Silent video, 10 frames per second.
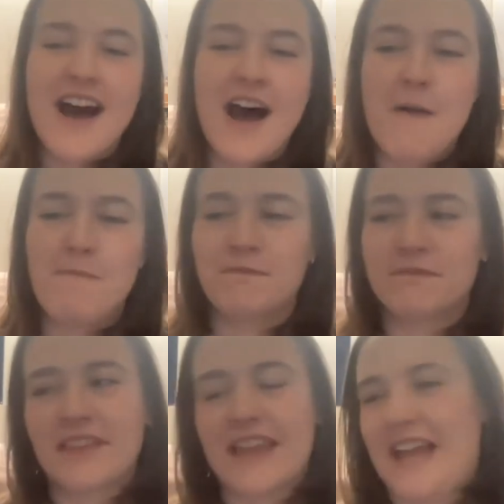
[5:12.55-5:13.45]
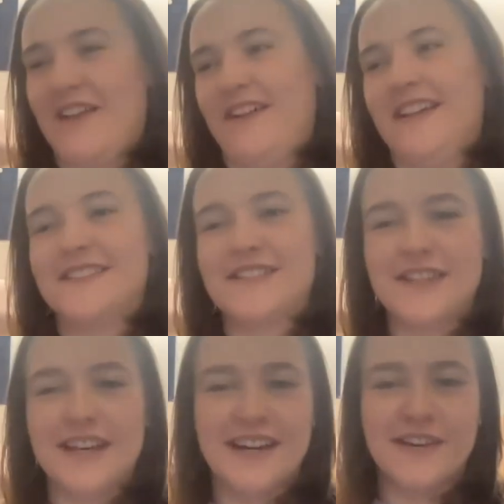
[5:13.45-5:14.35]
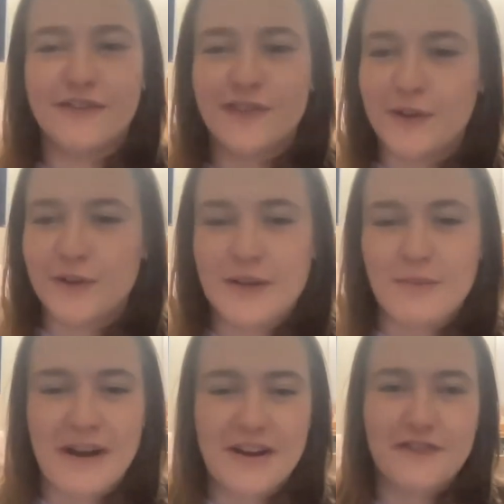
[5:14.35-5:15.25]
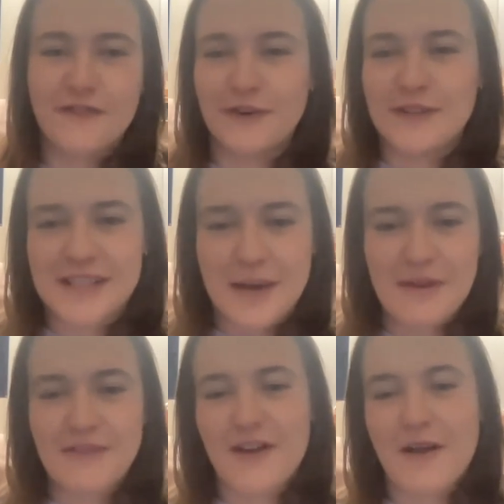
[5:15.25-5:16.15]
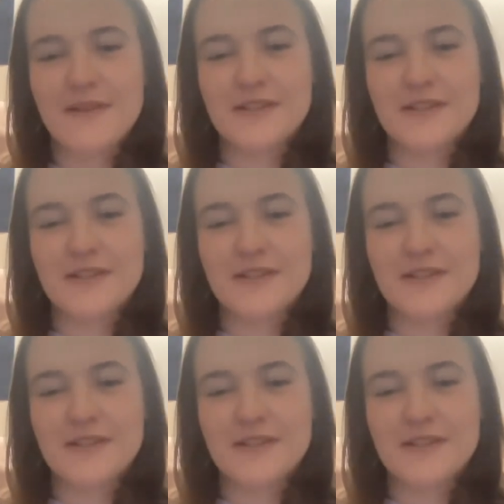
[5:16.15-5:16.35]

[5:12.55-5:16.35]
um, if it's the food and where your food is coming from.